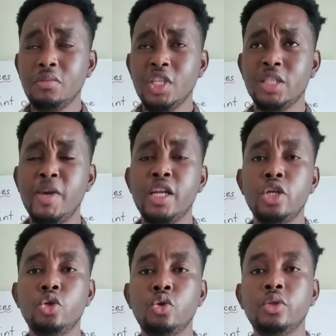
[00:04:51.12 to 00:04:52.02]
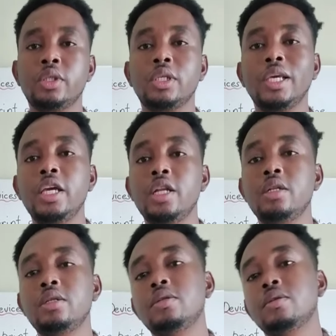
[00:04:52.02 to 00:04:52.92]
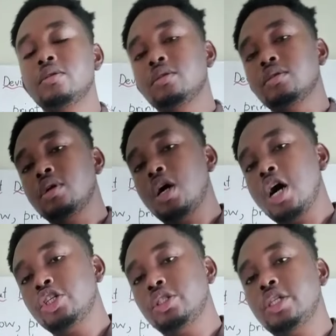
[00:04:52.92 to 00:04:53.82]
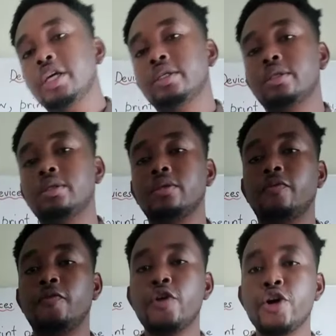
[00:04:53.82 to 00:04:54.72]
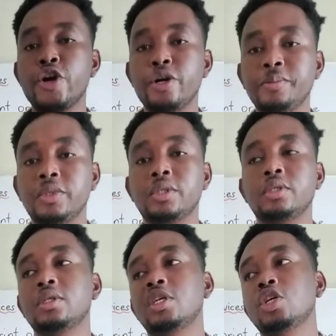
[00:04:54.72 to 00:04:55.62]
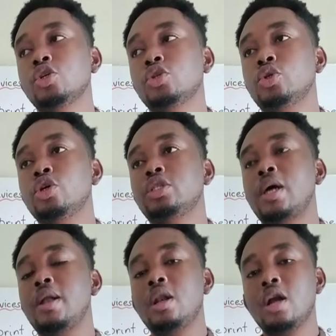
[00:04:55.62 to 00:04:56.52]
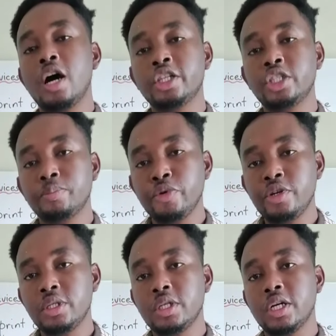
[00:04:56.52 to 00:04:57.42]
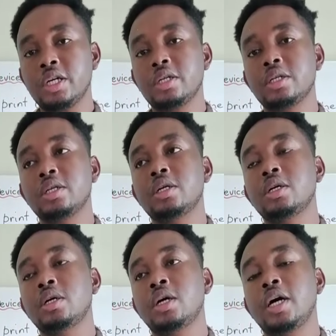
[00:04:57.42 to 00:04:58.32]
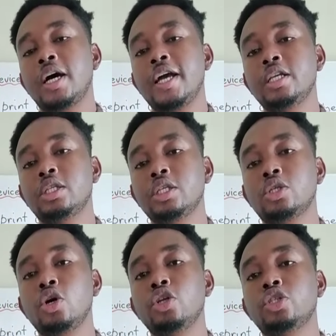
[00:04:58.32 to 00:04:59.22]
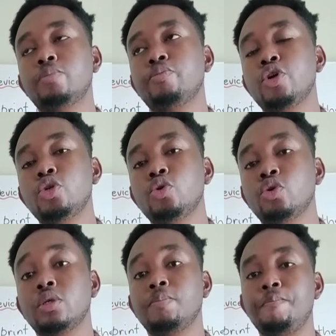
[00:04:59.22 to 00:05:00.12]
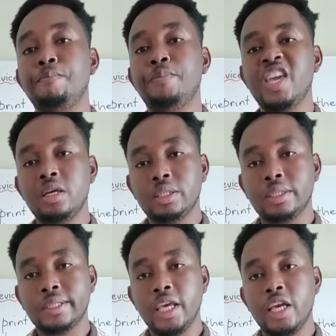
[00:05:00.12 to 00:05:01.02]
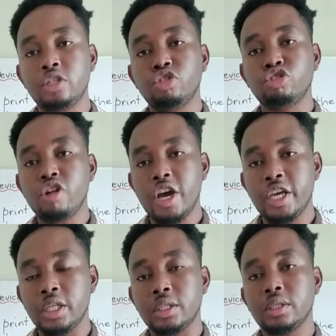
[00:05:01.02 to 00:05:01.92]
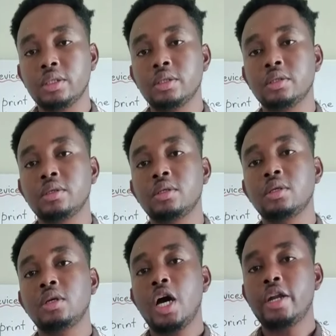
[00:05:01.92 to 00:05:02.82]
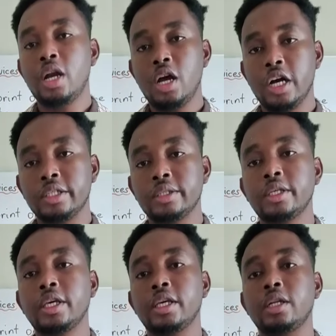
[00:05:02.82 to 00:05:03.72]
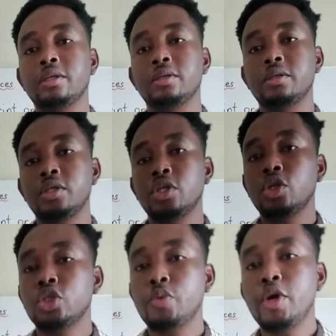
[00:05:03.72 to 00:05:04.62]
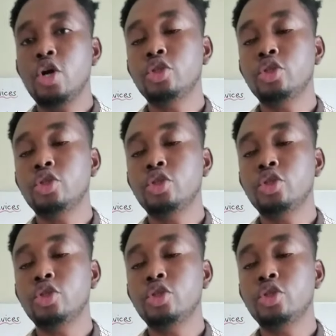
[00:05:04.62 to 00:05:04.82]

it's mainly used in architects firms. So it's a large printer and it is going to produce big scale drawings on a large scale. So we're going